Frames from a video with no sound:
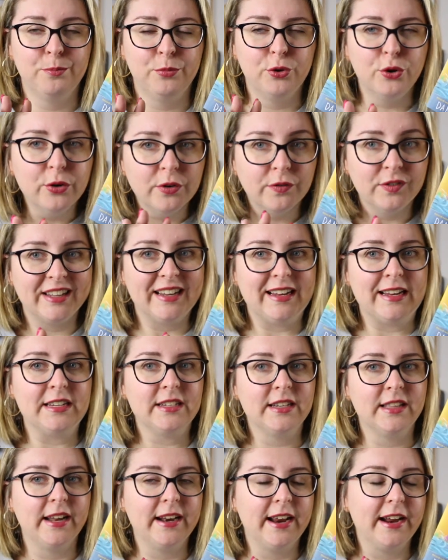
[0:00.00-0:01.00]
beautifully
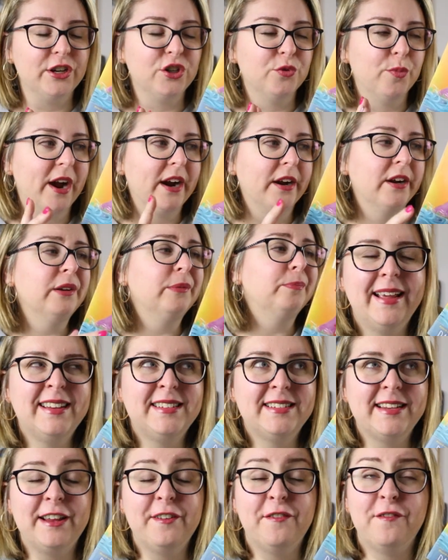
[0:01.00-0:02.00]
into that age bracket.
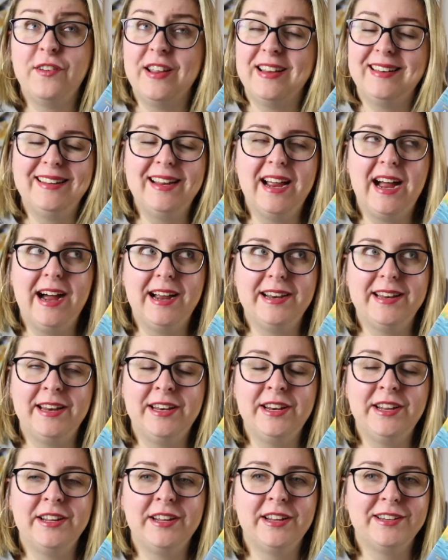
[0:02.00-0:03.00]
It's a fairly hard
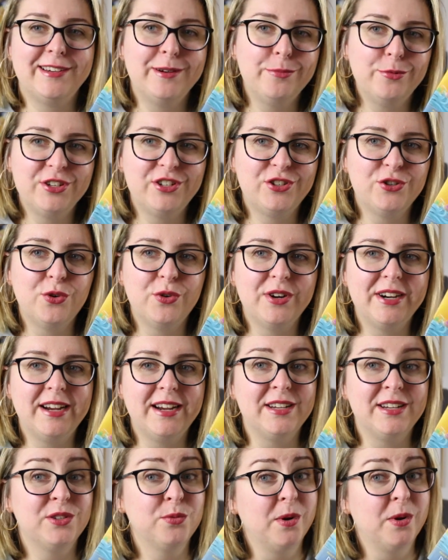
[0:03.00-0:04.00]
hitting contemporary story
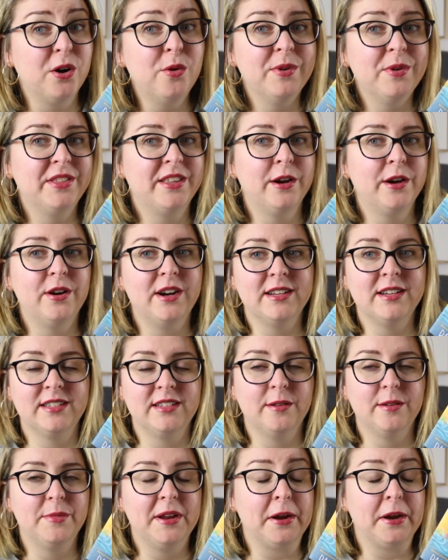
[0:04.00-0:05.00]
as well, but there are
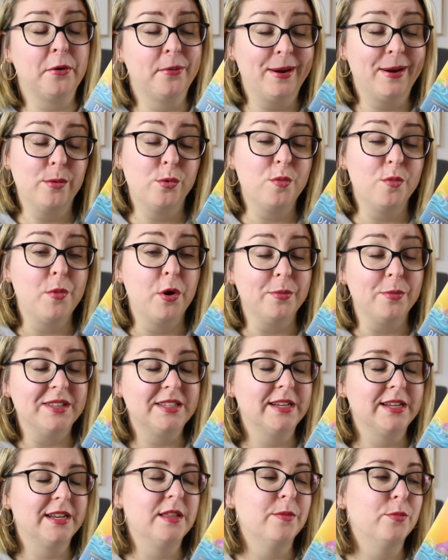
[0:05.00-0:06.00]
some incredible
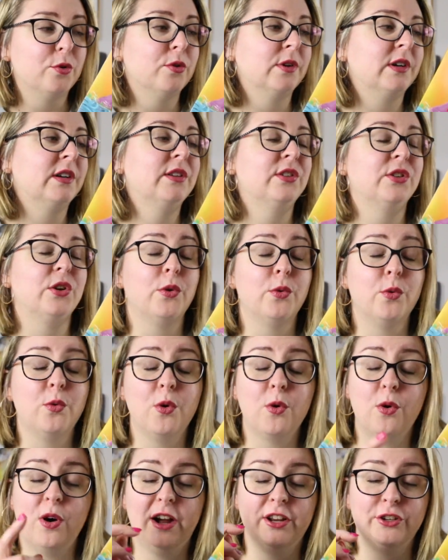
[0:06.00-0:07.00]
moments in the book. So
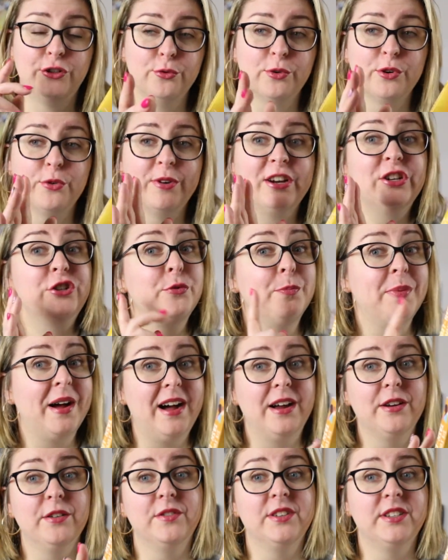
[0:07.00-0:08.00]
I do want to read you
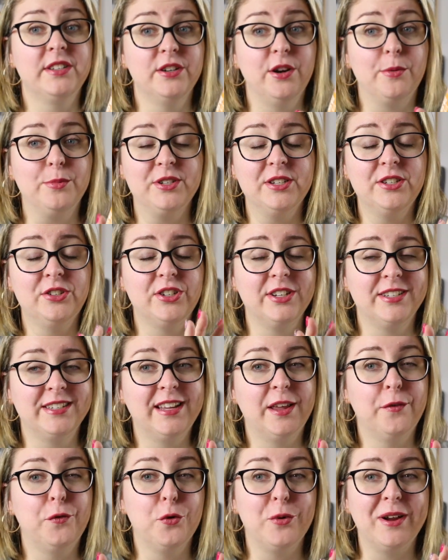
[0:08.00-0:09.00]
part of the synopsis just to
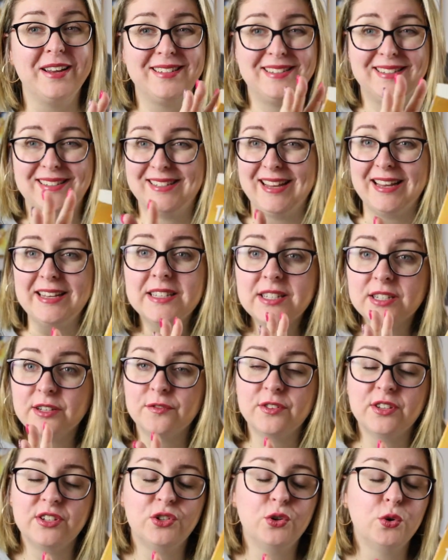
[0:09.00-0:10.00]
give you a sense
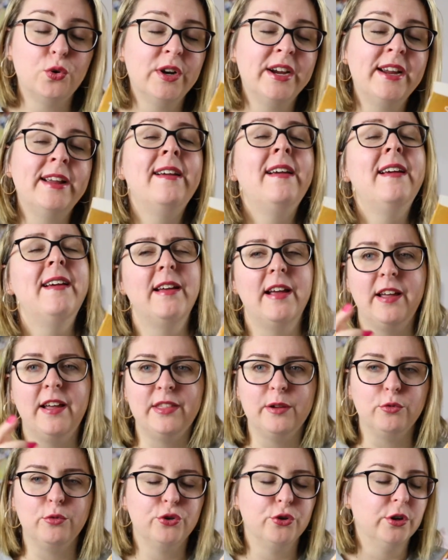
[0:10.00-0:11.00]
of the story, and
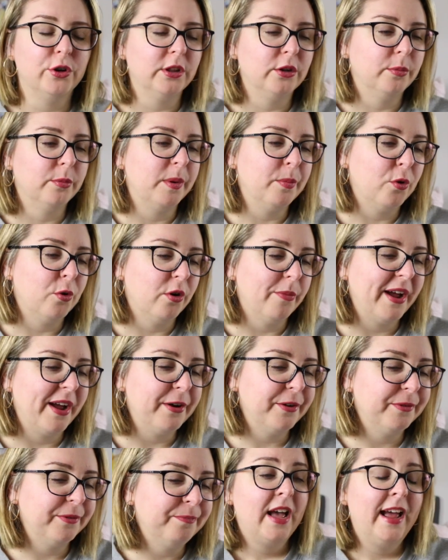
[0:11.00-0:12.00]
then we'll talk a little bit more
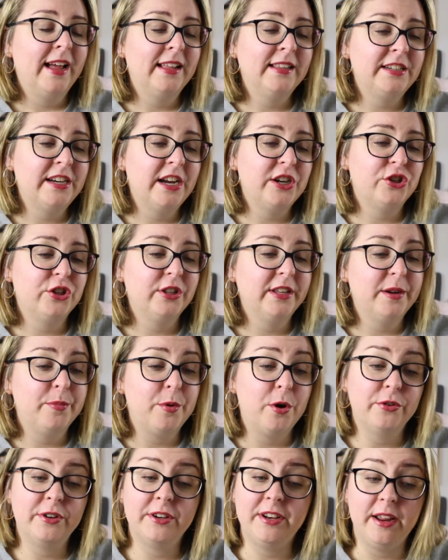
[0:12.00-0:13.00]
about it. Alytash Tash and
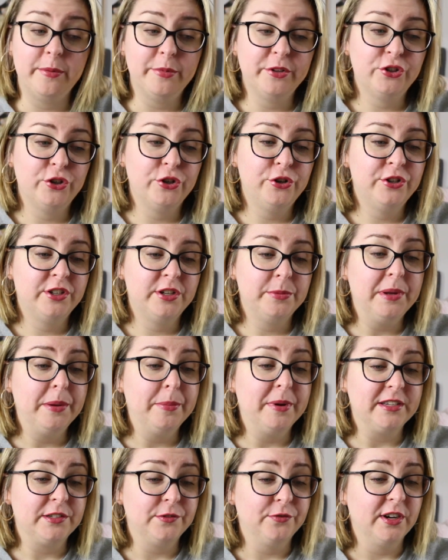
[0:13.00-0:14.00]
Leopold are neighbours who used to be
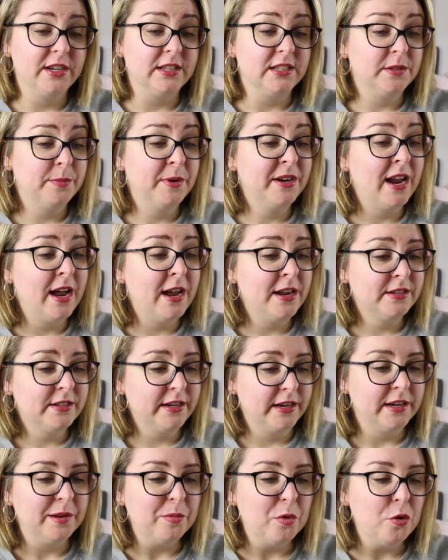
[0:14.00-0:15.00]
best friends, but
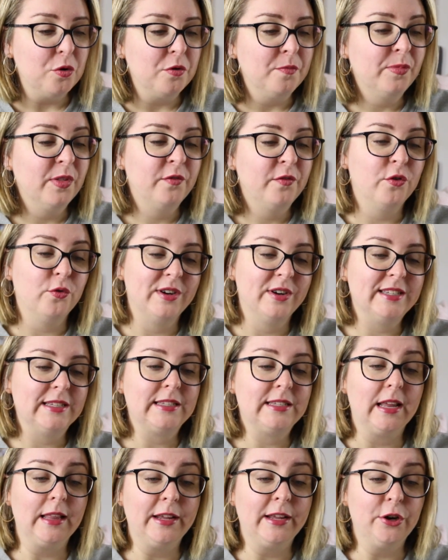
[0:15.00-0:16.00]
aren't anymore, for
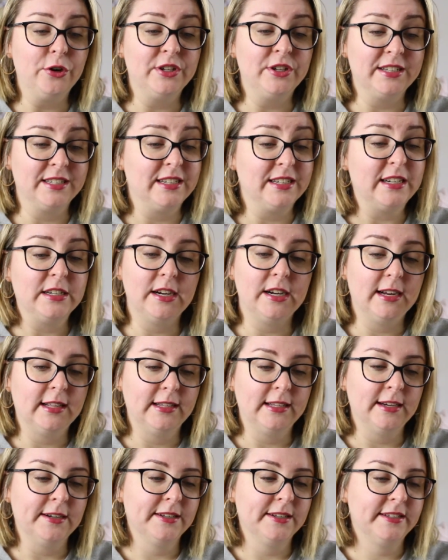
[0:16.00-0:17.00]
reasons that Leo doesn't
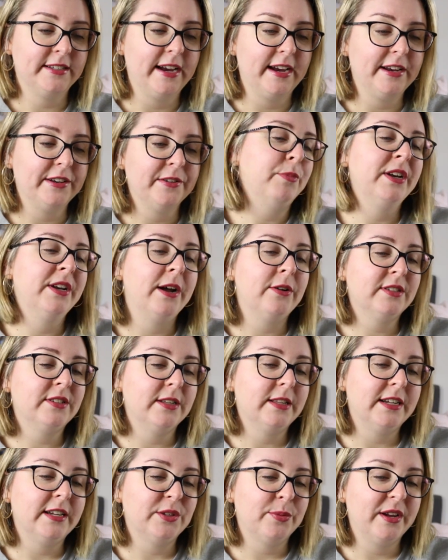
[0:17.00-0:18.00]
entirely understand. But now it's the
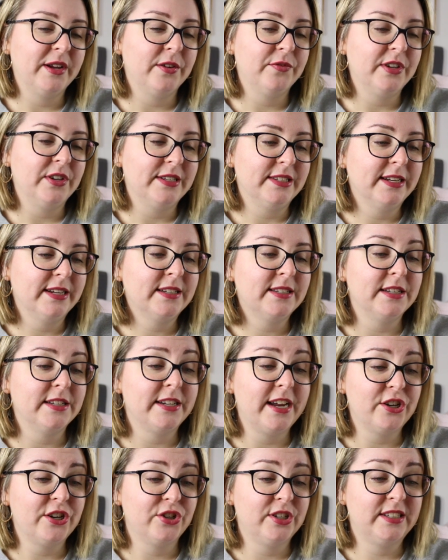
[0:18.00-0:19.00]
last week of year six, and
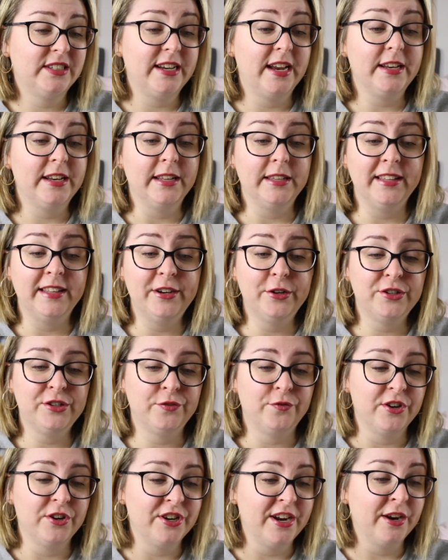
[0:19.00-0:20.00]
Tash is standing in Leo's
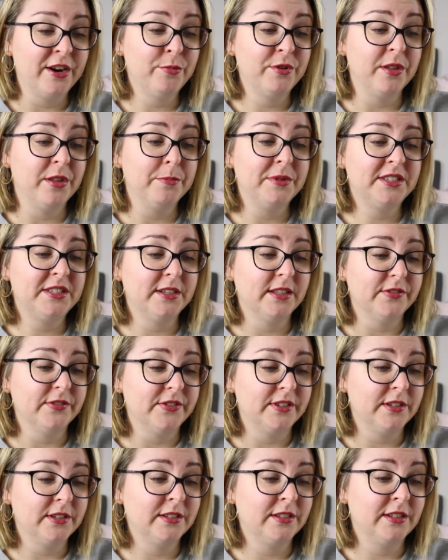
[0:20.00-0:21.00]
front yard with a
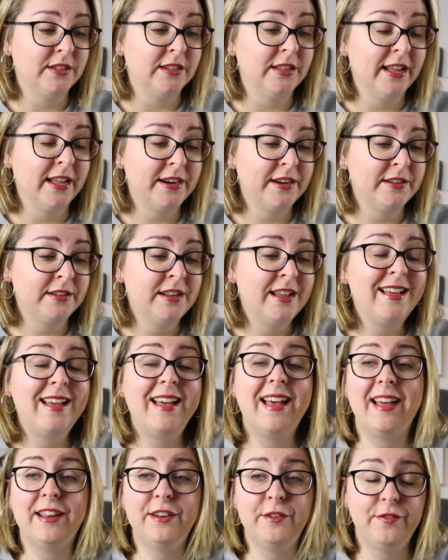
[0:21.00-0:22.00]
Mr. letter
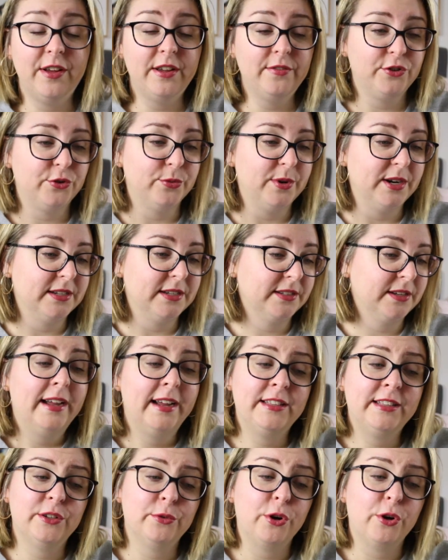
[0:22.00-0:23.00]
and a favour to ask. It's a